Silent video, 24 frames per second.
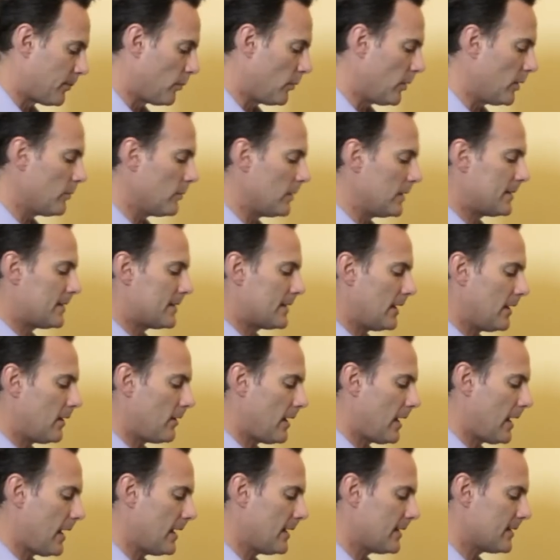when we set our
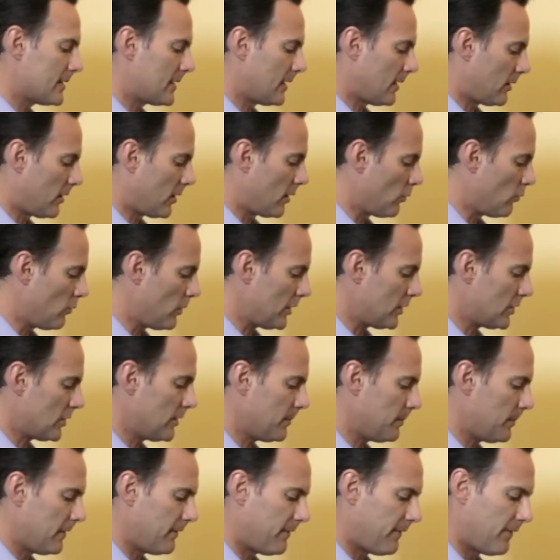hands down, our wrists should
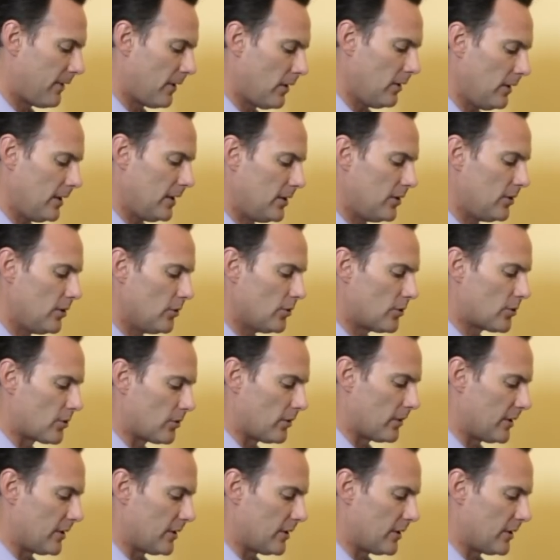be fairly neutral.